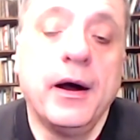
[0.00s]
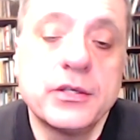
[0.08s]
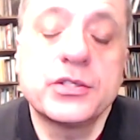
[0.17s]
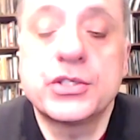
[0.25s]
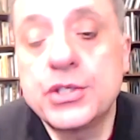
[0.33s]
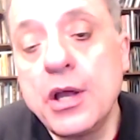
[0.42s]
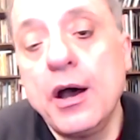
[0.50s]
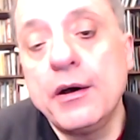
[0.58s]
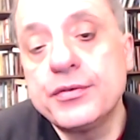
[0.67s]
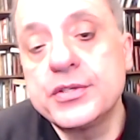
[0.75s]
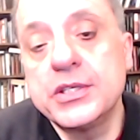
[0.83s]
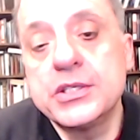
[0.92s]

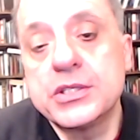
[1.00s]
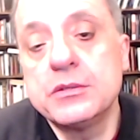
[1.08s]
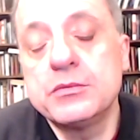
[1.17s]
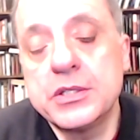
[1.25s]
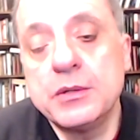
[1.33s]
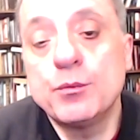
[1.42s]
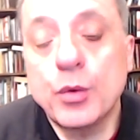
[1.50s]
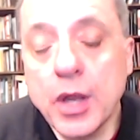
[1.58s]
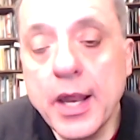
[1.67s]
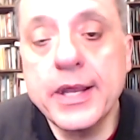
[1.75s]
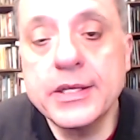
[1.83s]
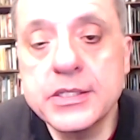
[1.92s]
staff systems in
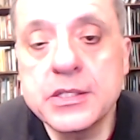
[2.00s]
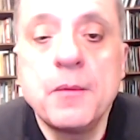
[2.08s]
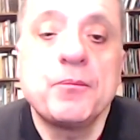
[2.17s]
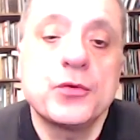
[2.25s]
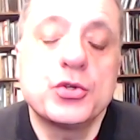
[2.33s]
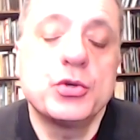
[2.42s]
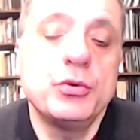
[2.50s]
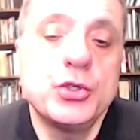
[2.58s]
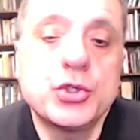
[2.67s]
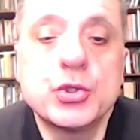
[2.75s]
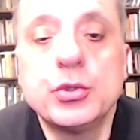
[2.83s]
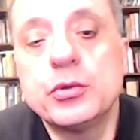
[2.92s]
place to
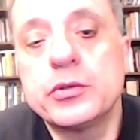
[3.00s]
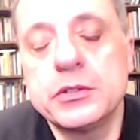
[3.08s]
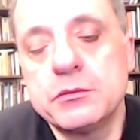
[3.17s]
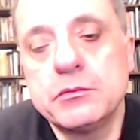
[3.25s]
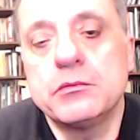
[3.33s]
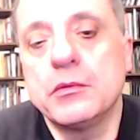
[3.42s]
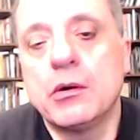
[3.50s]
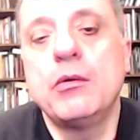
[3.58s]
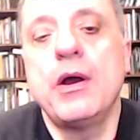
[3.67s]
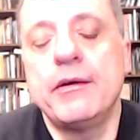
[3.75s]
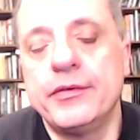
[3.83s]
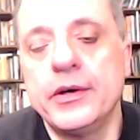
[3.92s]
ensure that
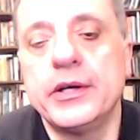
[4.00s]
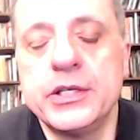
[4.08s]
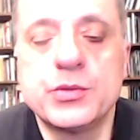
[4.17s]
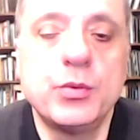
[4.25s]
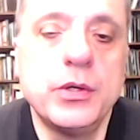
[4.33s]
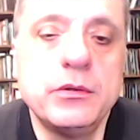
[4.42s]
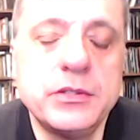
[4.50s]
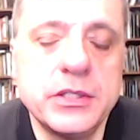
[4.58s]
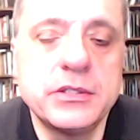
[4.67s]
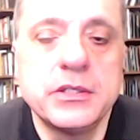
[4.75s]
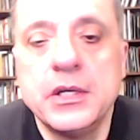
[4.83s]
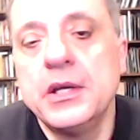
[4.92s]
whoever is
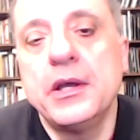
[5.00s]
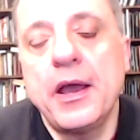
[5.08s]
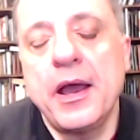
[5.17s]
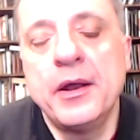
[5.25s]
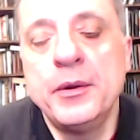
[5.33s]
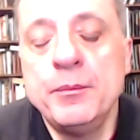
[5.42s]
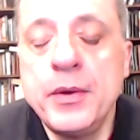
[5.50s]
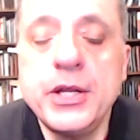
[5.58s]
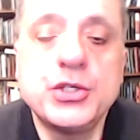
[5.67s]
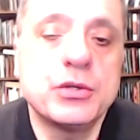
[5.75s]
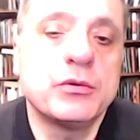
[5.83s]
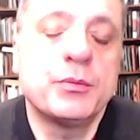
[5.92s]
wounded, an
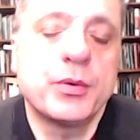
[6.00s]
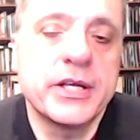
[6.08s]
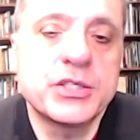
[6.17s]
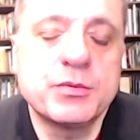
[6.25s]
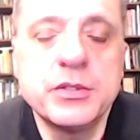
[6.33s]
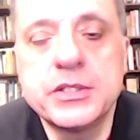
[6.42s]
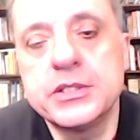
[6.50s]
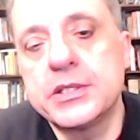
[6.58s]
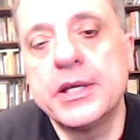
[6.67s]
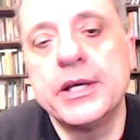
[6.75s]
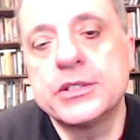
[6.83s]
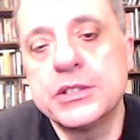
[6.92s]
immediate replacement is
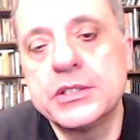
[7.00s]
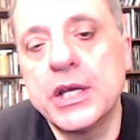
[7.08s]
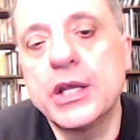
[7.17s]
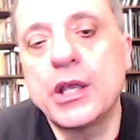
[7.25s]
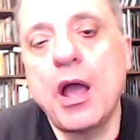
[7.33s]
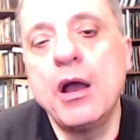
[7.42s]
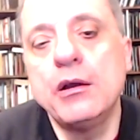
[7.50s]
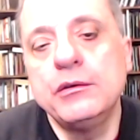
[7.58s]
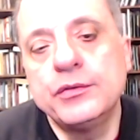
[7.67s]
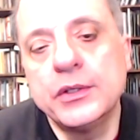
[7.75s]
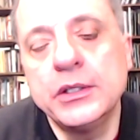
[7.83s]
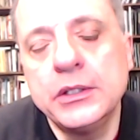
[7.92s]
there to take
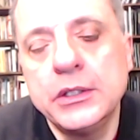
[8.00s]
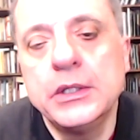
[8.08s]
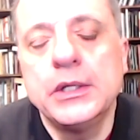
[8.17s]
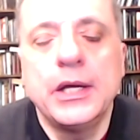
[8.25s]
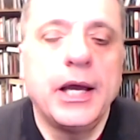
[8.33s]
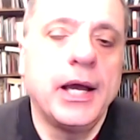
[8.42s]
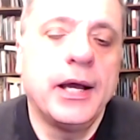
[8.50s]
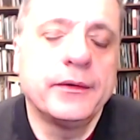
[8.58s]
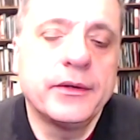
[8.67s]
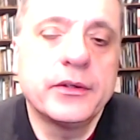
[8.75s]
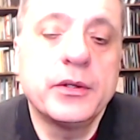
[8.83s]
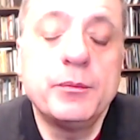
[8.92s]
over,
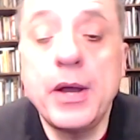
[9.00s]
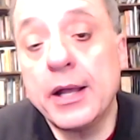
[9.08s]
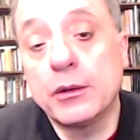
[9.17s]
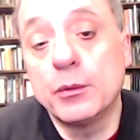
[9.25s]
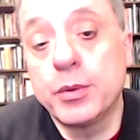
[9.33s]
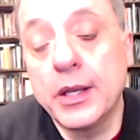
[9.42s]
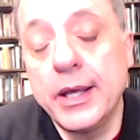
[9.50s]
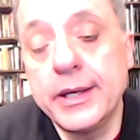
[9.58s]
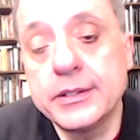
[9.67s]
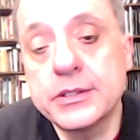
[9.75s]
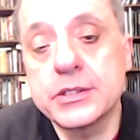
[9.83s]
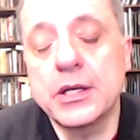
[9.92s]
and that the battle
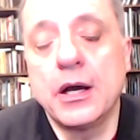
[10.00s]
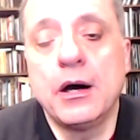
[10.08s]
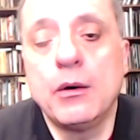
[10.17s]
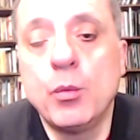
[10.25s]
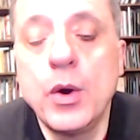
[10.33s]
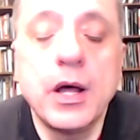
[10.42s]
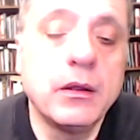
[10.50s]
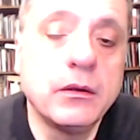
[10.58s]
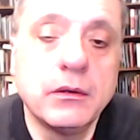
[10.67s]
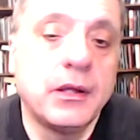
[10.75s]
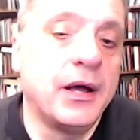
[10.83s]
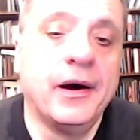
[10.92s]
plans are well